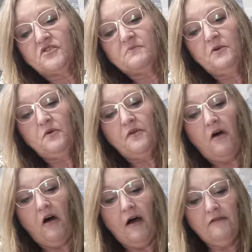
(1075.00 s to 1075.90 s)
smooth
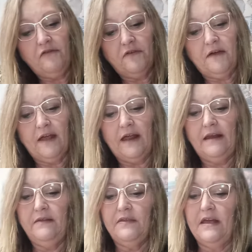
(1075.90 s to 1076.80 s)
off
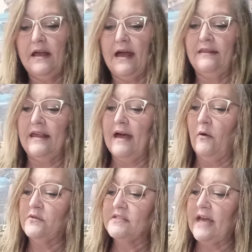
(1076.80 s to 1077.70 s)
anything on the
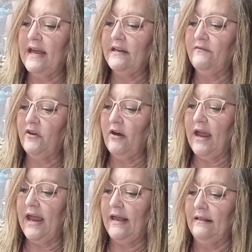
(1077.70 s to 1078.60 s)
outside of your
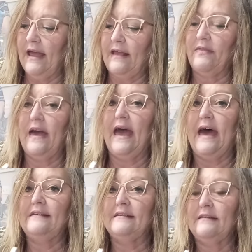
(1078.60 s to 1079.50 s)
egg like
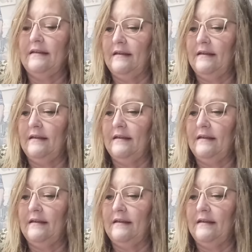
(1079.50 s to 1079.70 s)
that,